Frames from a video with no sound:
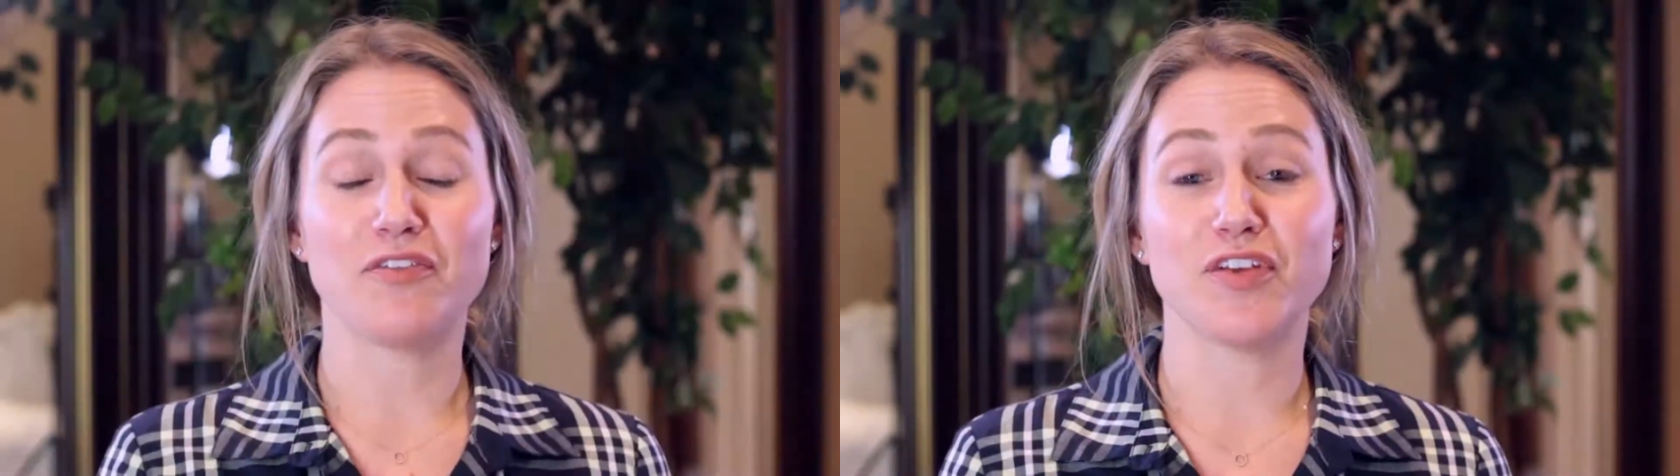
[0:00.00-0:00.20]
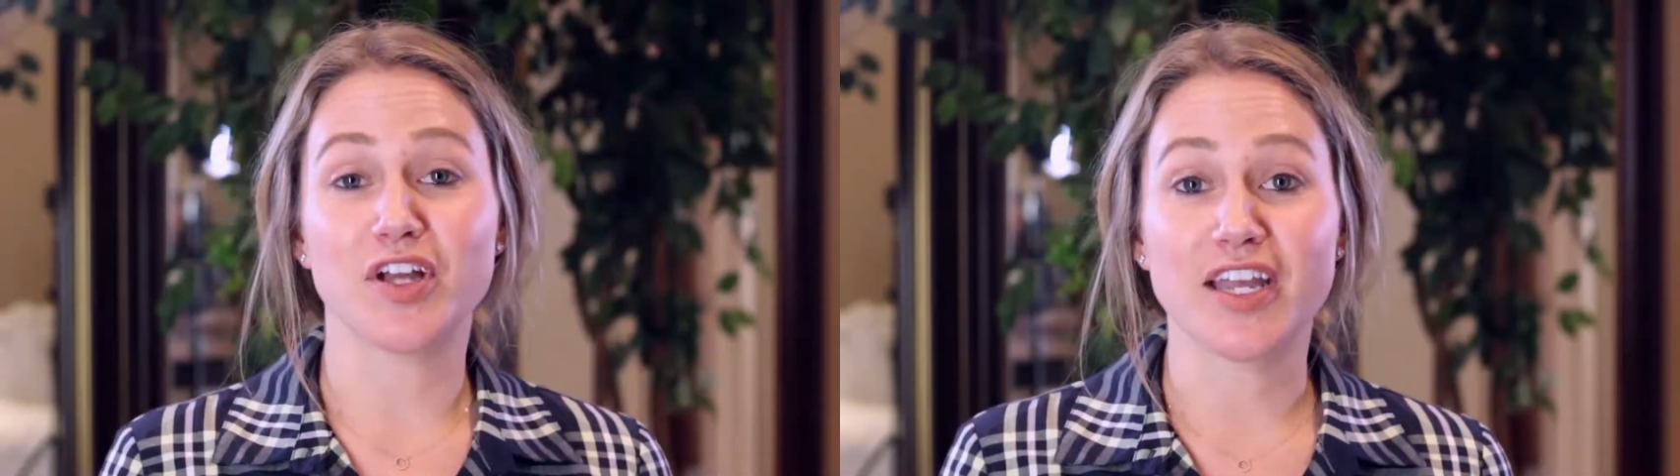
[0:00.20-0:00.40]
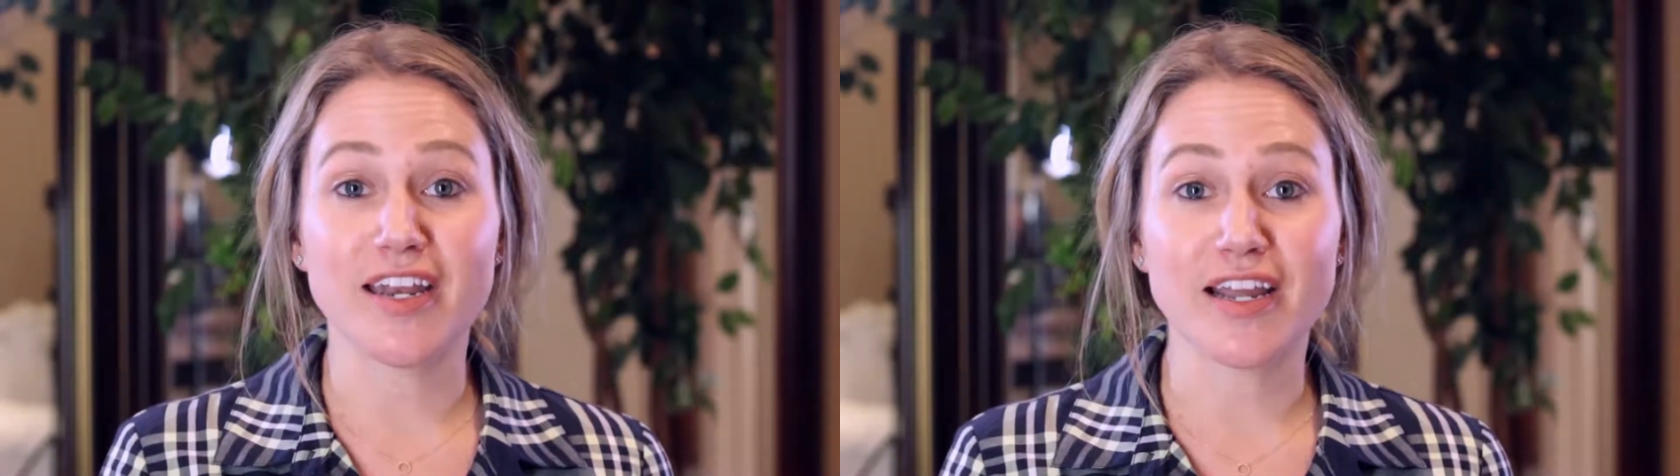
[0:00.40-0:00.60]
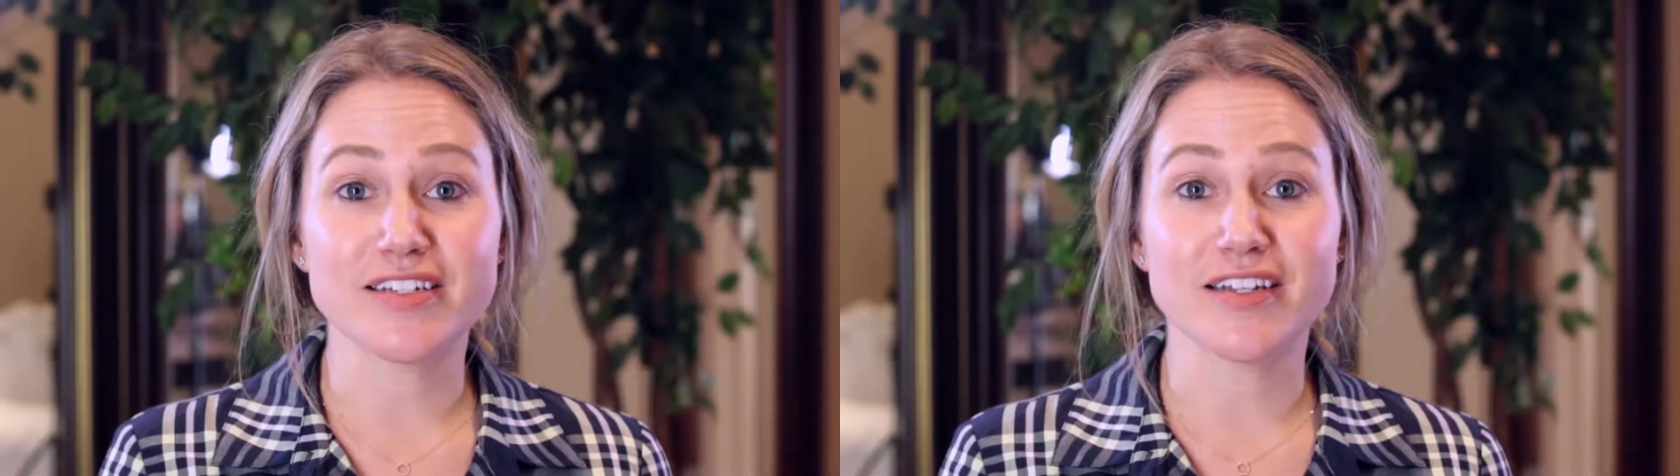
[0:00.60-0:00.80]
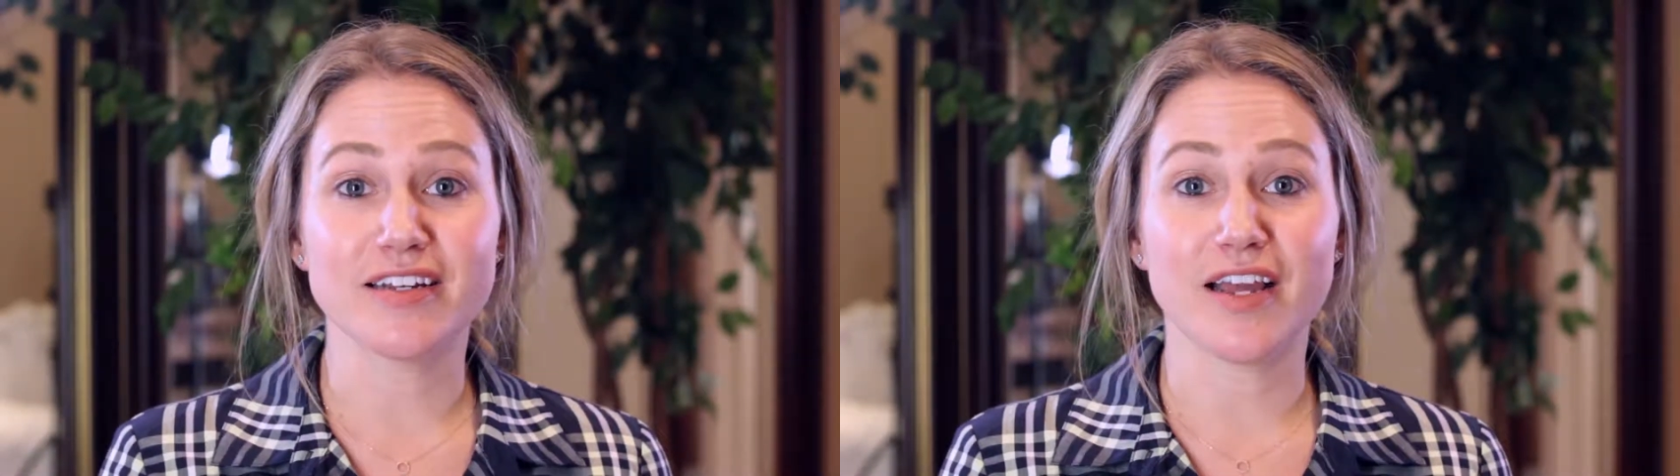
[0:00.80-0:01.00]
I feel
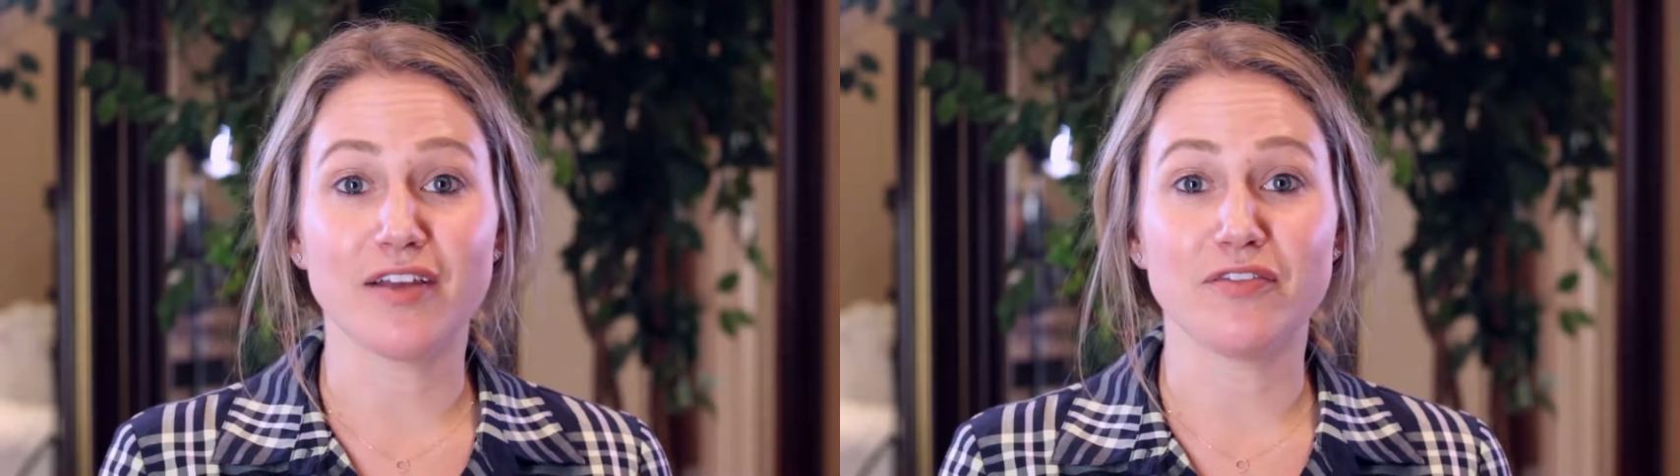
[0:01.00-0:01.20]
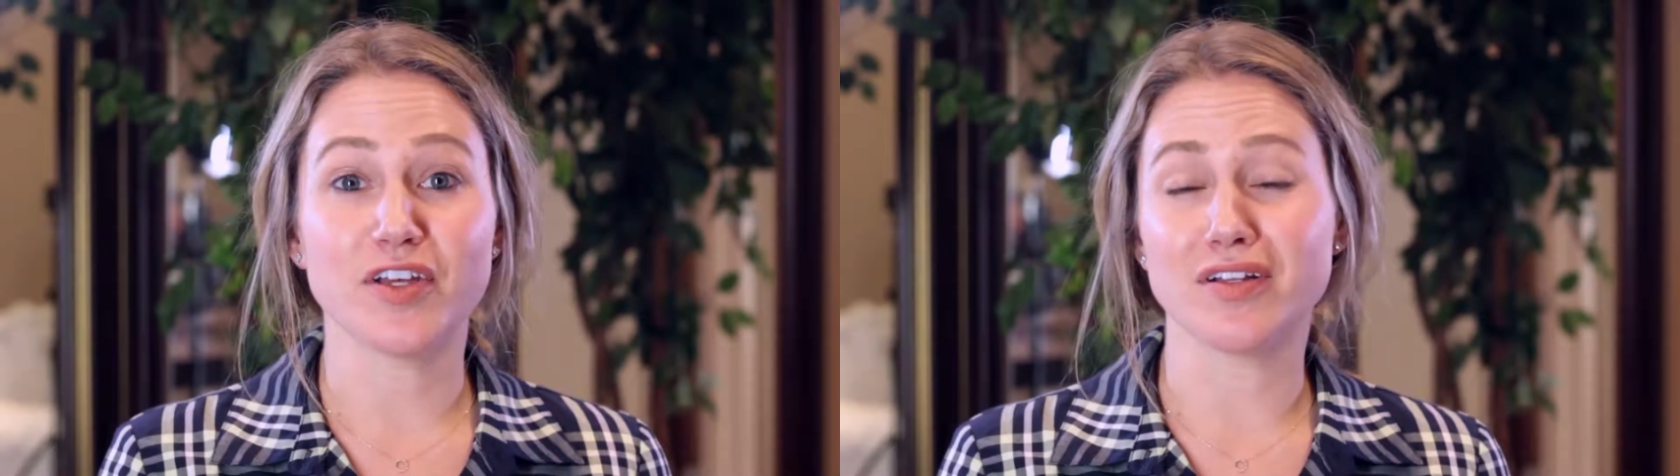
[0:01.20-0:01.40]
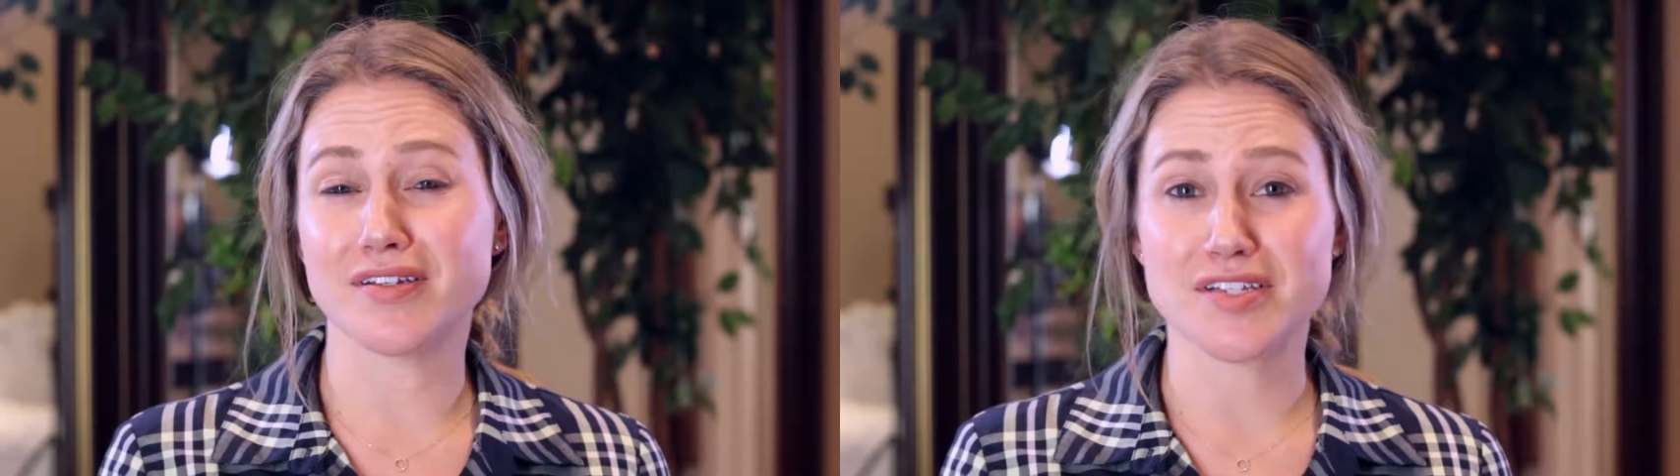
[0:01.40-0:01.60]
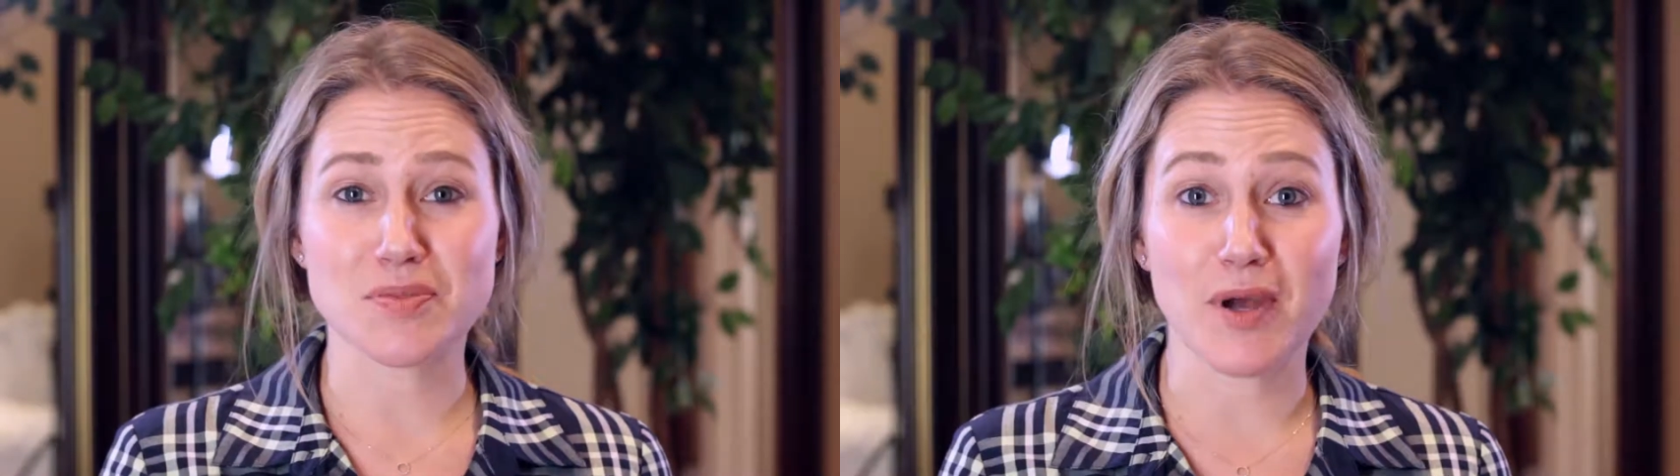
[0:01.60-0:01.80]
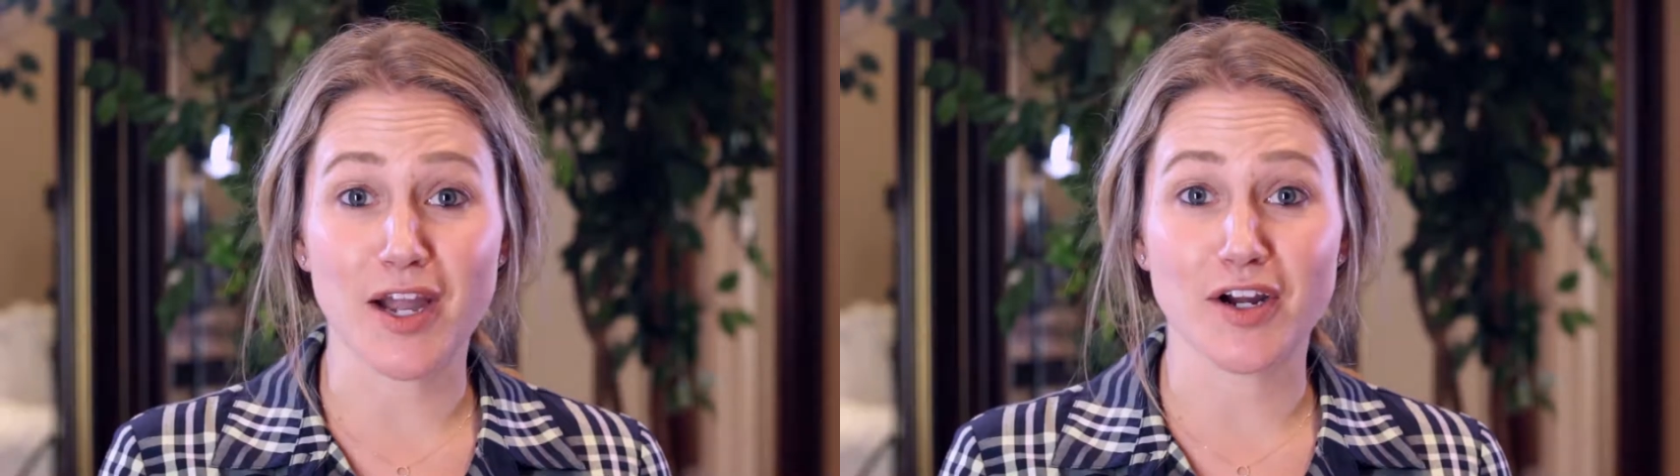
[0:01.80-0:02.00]
connected, I feel
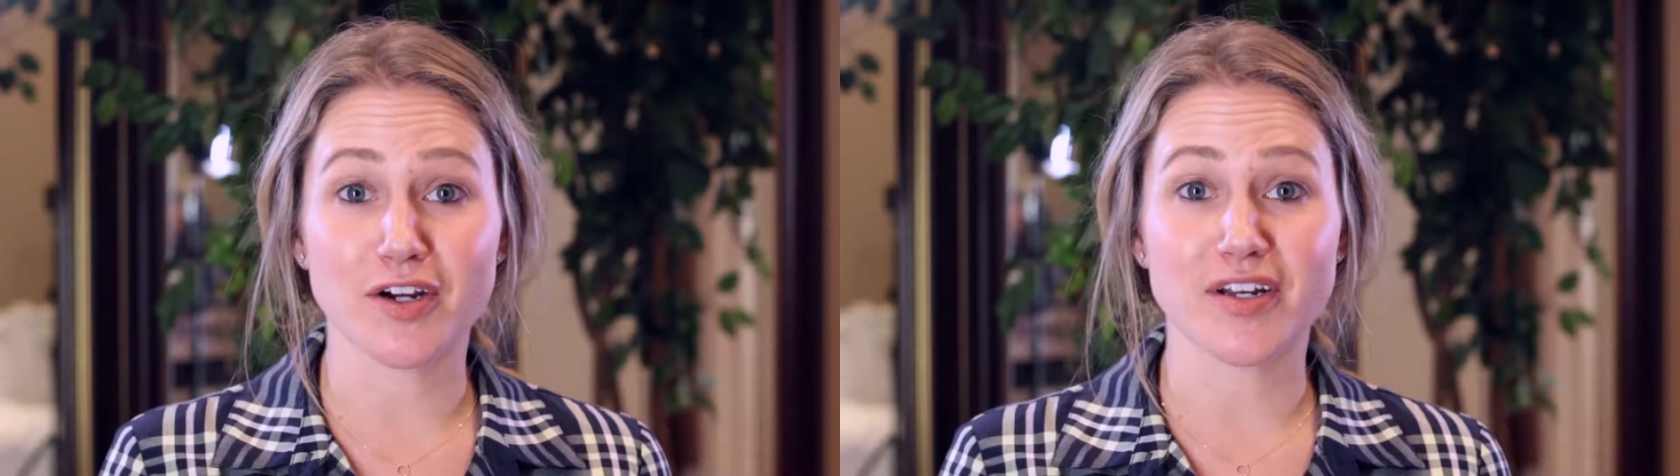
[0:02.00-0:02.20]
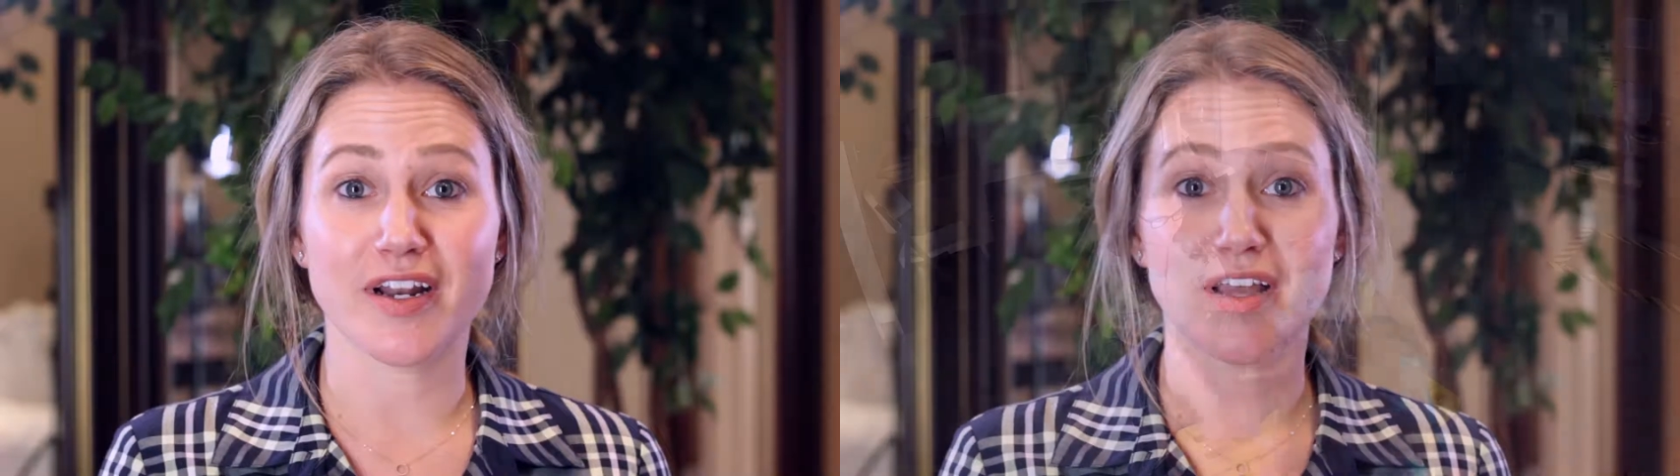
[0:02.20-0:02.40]
inspired, and